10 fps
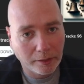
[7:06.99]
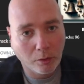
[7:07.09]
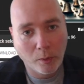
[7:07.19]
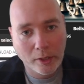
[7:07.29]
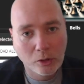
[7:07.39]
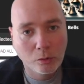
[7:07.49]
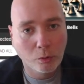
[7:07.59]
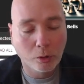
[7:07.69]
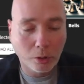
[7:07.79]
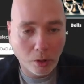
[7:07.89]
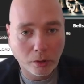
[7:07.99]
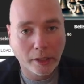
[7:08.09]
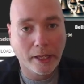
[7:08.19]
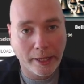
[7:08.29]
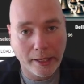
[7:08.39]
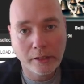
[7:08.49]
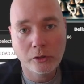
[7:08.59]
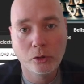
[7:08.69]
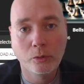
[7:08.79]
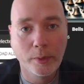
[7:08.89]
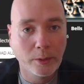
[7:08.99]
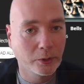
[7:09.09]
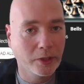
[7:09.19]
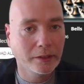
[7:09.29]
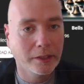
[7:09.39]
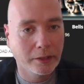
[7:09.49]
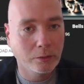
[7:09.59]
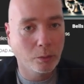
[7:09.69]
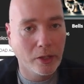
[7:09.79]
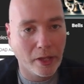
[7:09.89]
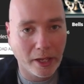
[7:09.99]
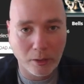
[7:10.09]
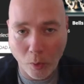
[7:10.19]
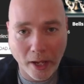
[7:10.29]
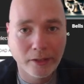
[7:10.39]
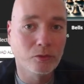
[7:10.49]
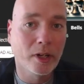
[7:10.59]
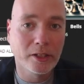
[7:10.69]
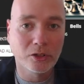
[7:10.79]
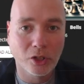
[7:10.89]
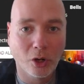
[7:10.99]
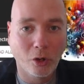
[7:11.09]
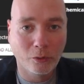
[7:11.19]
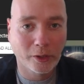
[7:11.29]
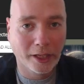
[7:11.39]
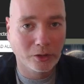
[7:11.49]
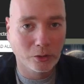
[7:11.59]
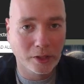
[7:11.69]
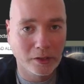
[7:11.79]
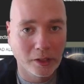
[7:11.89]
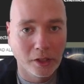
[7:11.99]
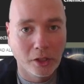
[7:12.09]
When you log in, you'll be presented with a wide range of categories